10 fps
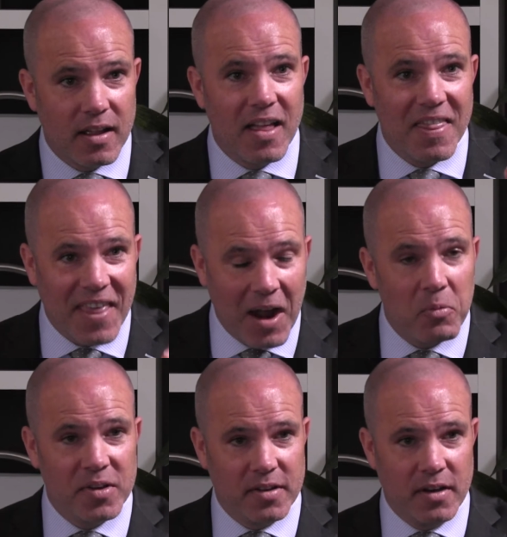That
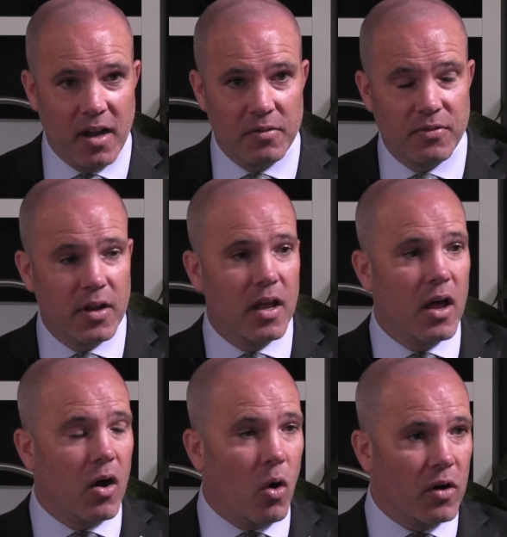was enough.
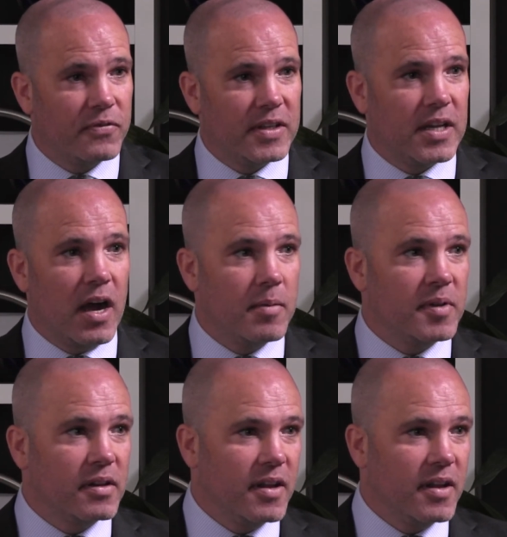Oftentimes,